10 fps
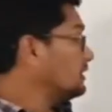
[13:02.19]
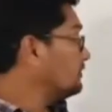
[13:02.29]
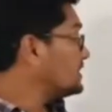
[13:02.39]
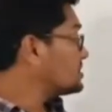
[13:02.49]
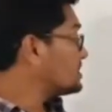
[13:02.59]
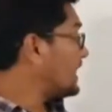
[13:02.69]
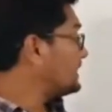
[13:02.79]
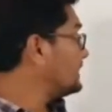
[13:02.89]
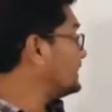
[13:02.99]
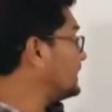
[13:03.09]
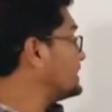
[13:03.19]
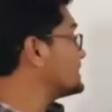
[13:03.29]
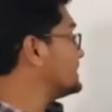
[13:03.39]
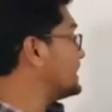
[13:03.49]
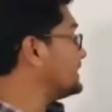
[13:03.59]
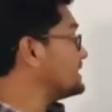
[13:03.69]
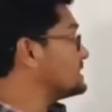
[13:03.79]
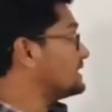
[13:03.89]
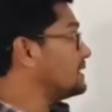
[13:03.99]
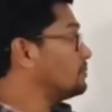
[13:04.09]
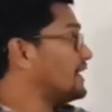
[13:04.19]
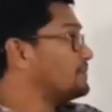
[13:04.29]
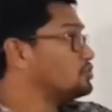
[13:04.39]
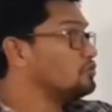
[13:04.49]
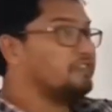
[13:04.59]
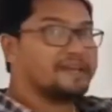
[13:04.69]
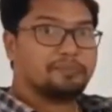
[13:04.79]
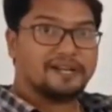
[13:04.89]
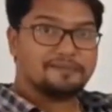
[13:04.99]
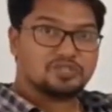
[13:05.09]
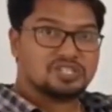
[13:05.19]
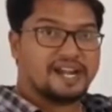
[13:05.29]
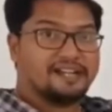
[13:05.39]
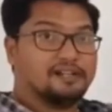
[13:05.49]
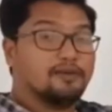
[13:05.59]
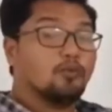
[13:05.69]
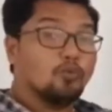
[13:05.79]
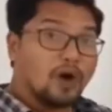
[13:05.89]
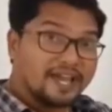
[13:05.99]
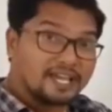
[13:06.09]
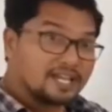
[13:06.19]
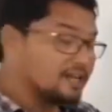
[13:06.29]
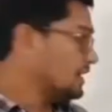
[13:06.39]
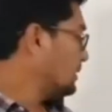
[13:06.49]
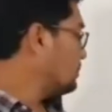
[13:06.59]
Which strand it is? That is 3' to 5' strand. Why?